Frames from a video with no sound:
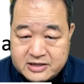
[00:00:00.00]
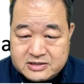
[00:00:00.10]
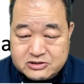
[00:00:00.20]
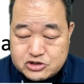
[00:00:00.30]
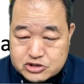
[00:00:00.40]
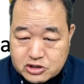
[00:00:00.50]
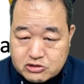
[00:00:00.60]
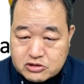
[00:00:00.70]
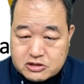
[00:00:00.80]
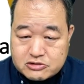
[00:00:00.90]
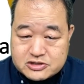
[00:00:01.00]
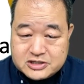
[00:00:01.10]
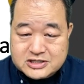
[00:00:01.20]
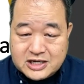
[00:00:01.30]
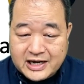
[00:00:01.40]
They're so
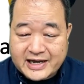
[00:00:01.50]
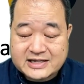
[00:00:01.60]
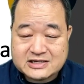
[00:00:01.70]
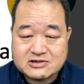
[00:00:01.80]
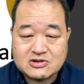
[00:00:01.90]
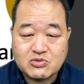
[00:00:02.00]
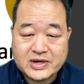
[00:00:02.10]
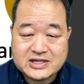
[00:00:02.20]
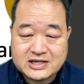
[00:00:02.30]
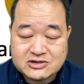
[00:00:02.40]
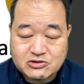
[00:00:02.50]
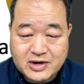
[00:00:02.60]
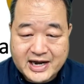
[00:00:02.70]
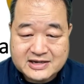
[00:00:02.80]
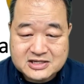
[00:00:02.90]
closely tied in the way they
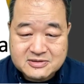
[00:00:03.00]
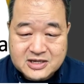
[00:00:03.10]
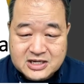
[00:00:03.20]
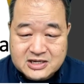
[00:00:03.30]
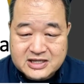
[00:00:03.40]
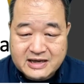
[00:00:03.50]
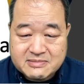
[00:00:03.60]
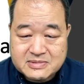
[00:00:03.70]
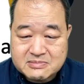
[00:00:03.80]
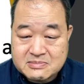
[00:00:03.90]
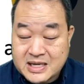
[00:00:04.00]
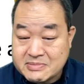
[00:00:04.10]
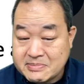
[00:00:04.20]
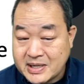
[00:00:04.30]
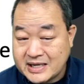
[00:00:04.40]
interact that
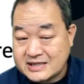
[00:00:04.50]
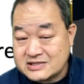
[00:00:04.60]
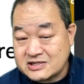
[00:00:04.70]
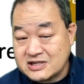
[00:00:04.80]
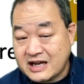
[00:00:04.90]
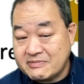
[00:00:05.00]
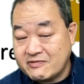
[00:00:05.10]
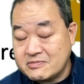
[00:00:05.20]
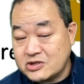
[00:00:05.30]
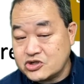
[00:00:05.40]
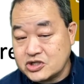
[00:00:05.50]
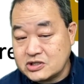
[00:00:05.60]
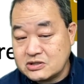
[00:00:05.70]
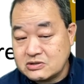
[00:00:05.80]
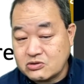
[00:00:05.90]
maybe pain is a type of
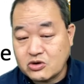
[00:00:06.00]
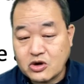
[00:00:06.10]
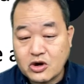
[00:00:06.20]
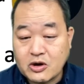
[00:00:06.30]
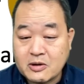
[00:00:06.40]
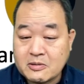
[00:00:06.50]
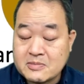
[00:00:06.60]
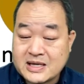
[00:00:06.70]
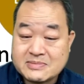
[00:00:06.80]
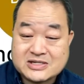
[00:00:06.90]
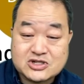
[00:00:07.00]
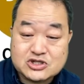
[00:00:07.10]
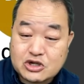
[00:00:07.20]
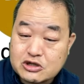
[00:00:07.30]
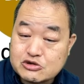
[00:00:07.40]
emotion or maybe
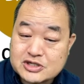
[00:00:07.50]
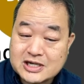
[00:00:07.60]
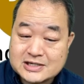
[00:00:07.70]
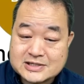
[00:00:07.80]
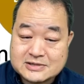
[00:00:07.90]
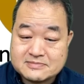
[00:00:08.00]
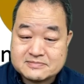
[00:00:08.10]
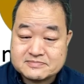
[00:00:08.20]
just a close cousin.